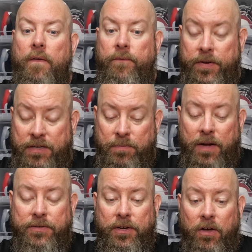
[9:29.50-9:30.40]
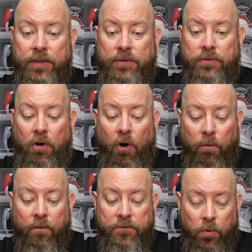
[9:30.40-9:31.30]
15 months ago, this was
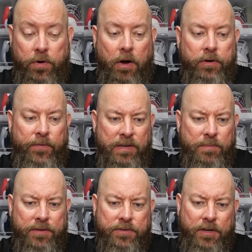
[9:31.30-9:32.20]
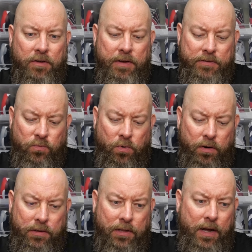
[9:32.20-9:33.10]
over $400. 15 months ago, it was
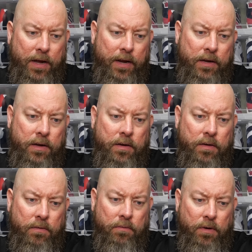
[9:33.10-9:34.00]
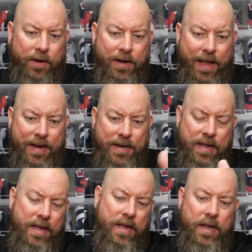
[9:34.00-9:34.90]
worth like, what,
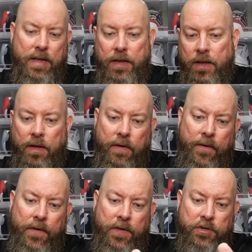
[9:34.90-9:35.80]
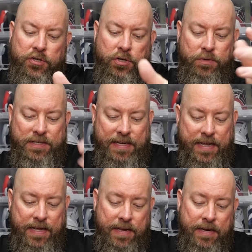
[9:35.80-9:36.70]
90
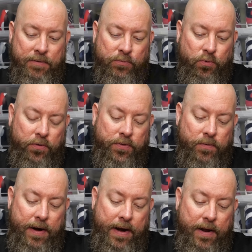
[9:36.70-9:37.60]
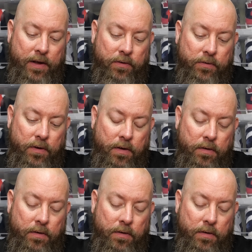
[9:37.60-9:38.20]
210. It was worth around